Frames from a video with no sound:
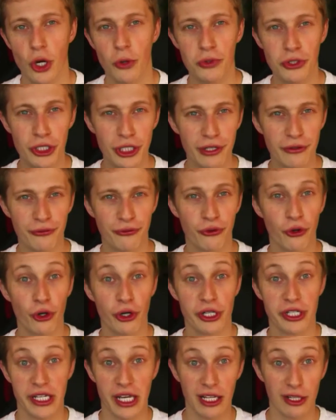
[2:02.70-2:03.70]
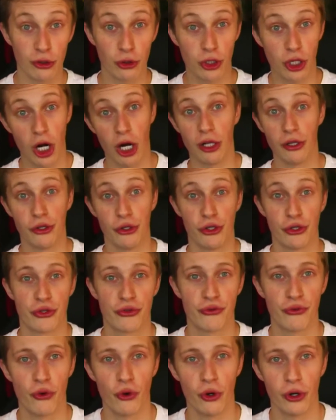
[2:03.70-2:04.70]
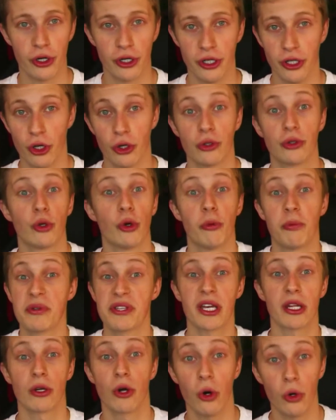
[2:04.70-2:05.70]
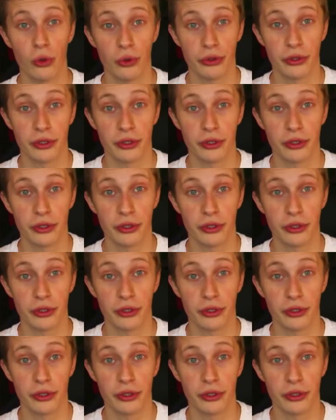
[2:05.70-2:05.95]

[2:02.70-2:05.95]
I was looking for yellow colors for, you know, to represent gold.